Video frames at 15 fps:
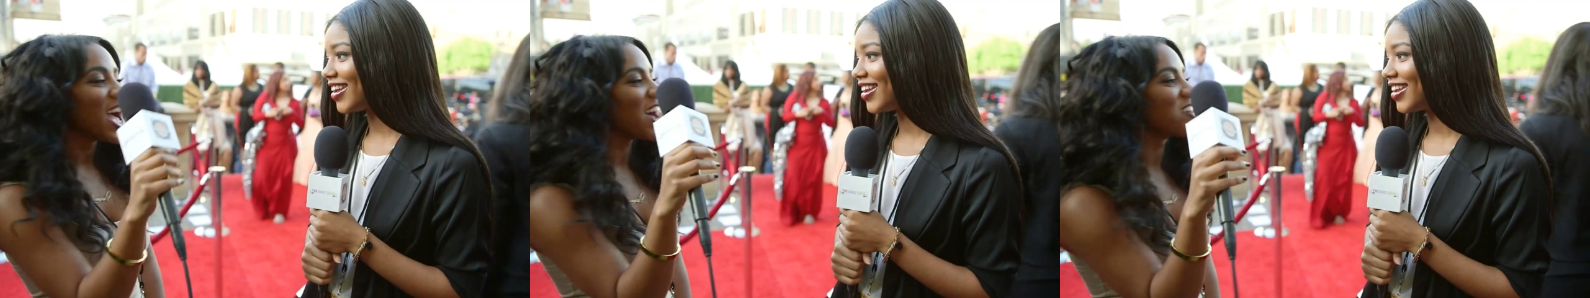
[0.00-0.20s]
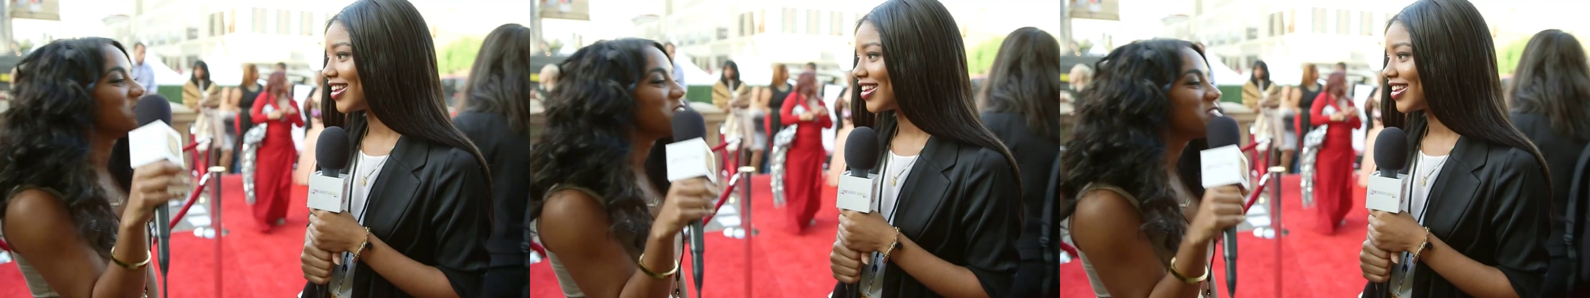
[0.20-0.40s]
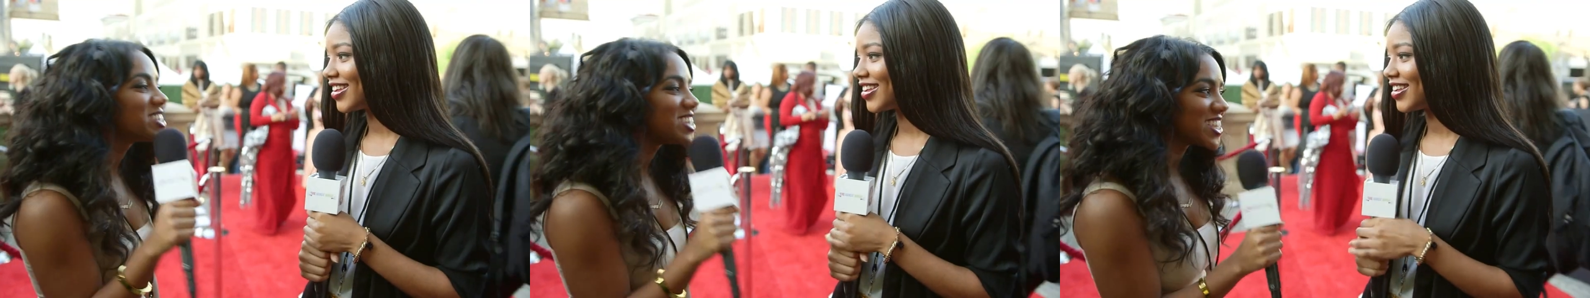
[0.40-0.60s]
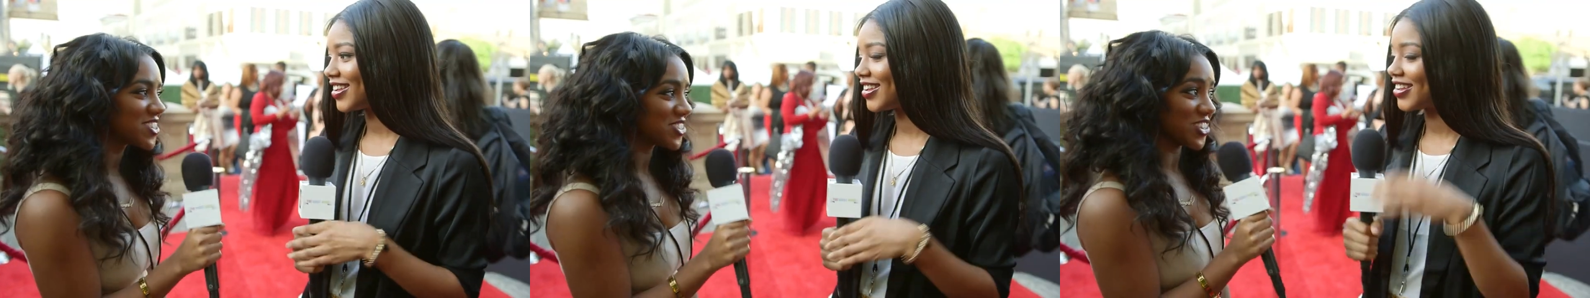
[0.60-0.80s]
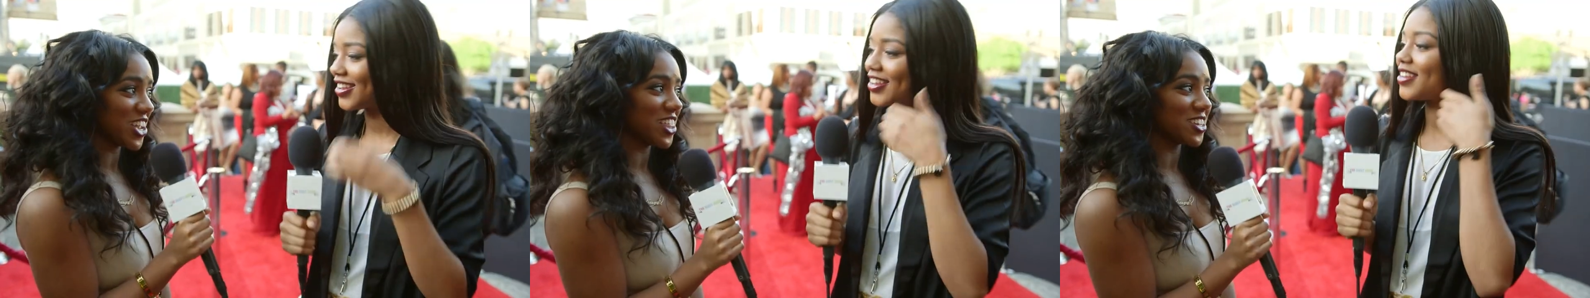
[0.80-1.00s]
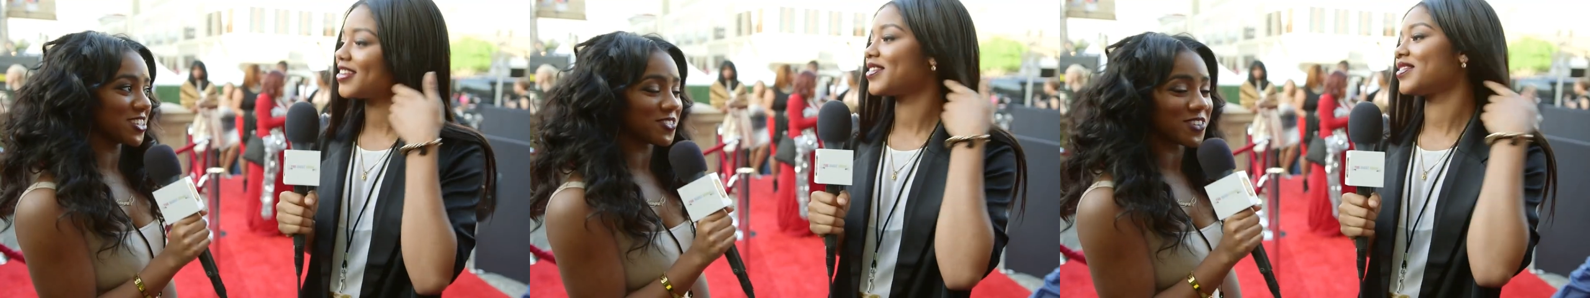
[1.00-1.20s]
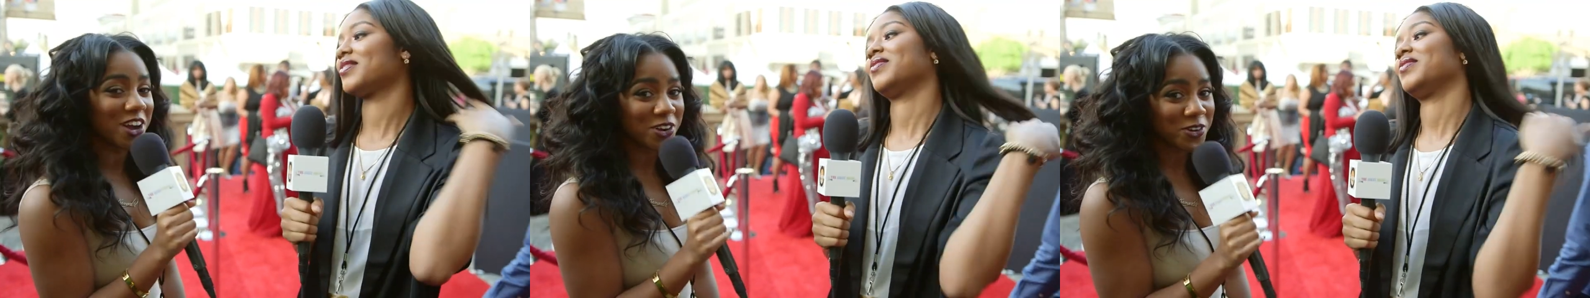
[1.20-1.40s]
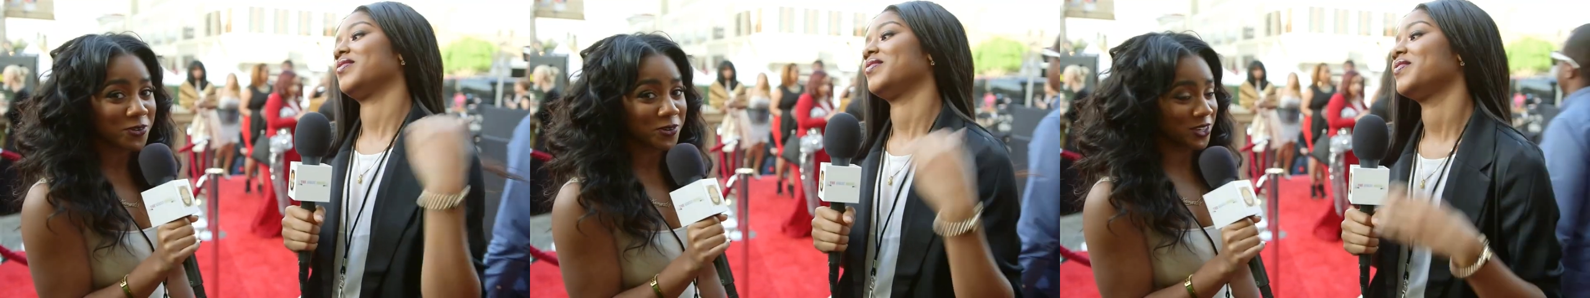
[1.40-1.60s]
Speaker 1: Have you seen the trailers for
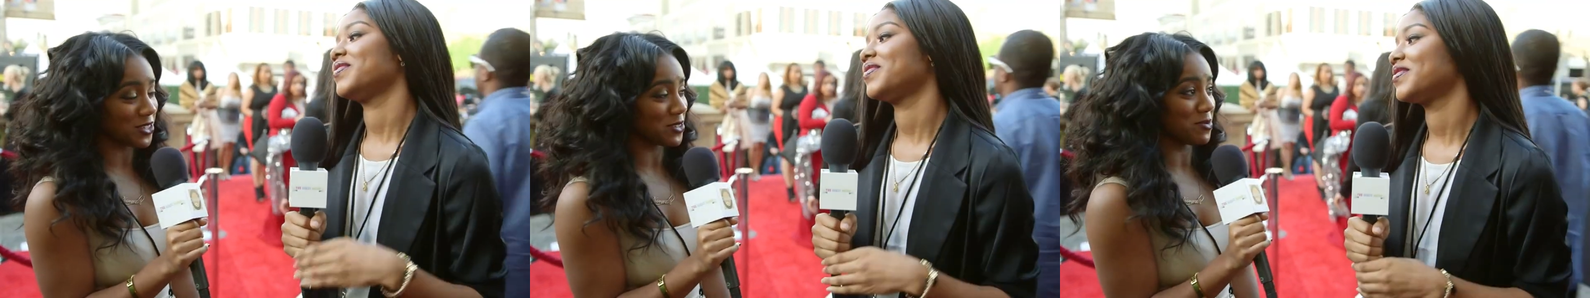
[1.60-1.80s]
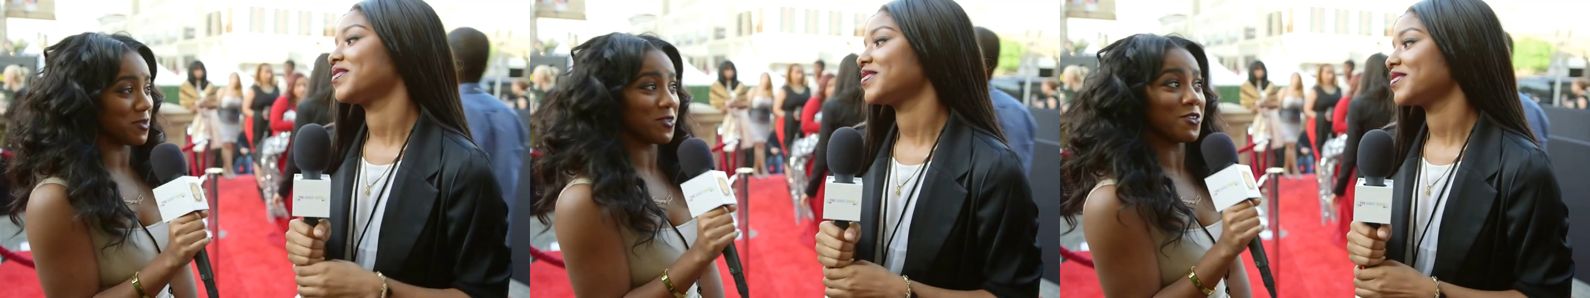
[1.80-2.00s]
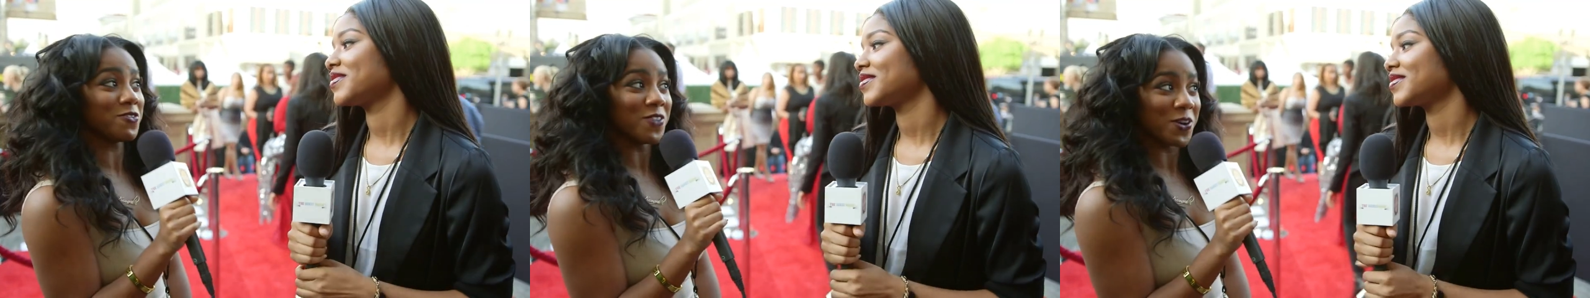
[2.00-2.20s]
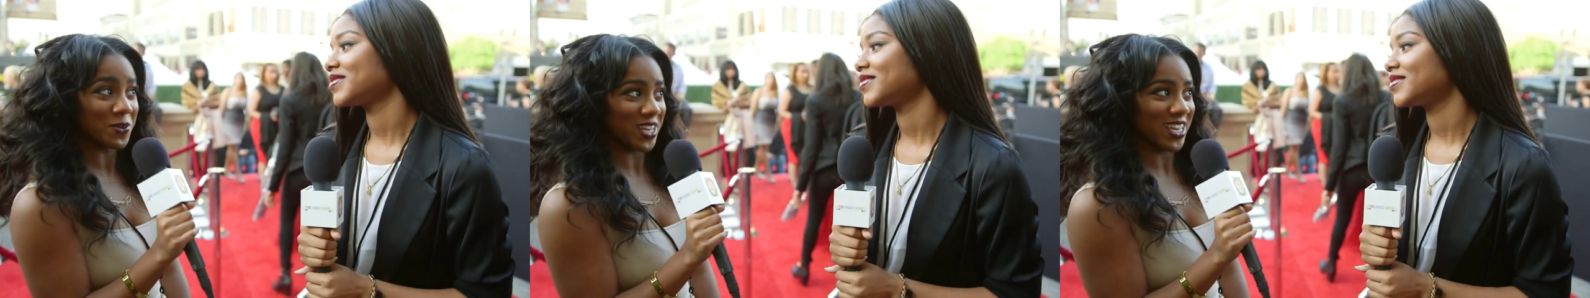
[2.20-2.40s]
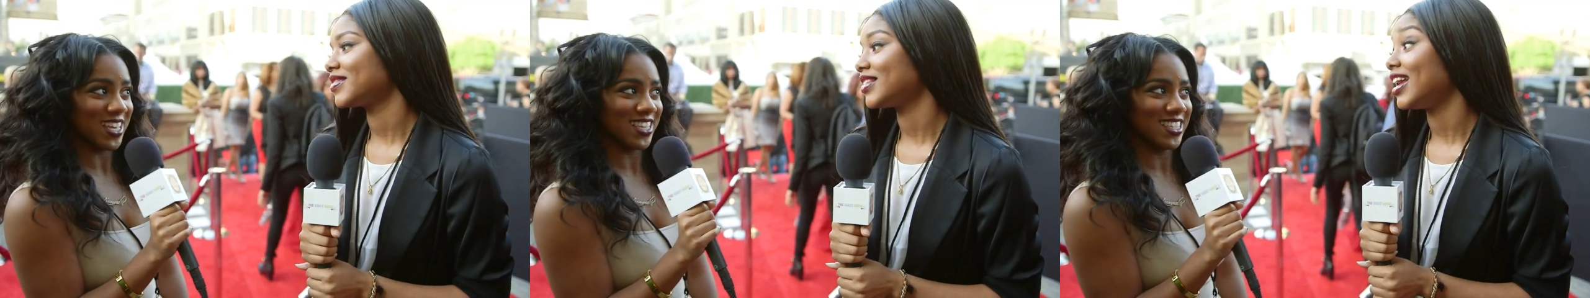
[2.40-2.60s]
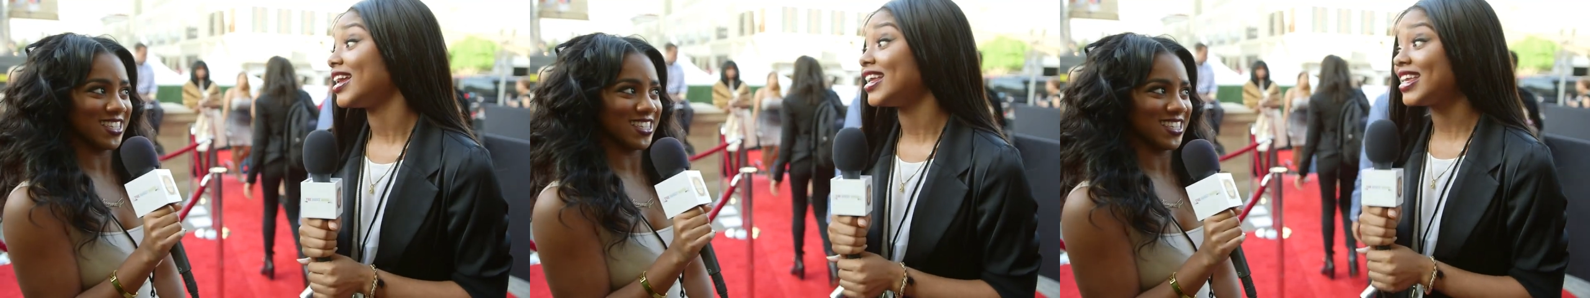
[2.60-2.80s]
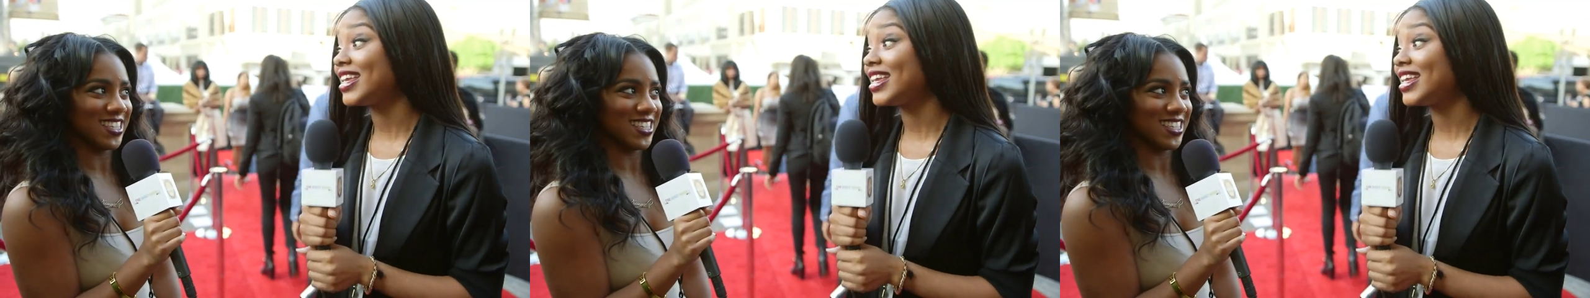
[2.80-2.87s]
Uncle Will's new movie Focus?